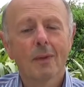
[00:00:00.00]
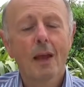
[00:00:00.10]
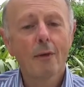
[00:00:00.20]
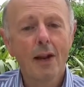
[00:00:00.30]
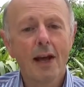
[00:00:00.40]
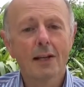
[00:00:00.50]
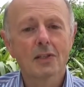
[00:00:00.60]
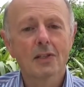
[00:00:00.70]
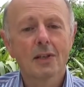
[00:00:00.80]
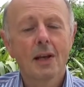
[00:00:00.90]
If it
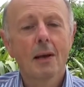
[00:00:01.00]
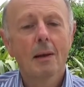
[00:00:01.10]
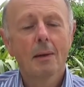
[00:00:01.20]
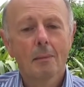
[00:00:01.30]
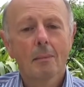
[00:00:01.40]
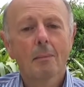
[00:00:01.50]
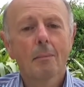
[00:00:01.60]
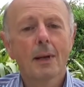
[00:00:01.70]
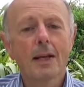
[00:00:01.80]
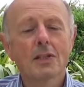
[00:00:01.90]
has,
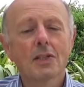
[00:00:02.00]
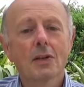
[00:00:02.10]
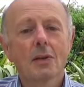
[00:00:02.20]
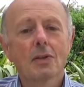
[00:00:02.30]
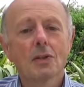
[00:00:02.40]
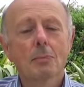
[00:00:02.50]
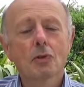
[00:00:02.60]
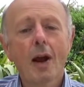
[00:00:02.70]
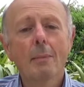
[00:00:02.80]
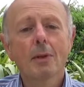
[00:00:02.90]
please
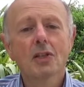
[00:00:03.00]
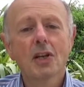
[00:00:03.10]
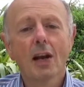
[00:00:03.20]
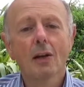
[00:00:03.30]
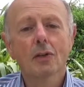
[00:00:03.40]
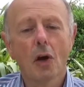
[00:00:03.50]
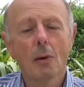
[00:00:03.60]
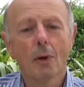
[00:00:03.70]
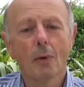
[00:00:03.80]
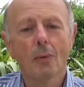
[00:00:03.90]
subscribe to the channel down
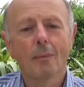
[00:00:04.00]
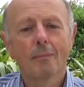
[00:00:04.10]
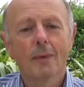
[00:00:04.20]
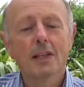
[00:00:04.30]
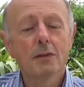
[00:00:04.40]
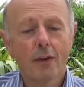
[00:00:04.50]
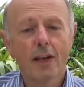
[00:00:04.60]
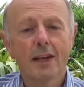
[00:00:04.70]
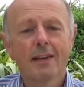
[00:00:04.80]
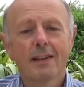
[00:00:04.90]
below. It's free.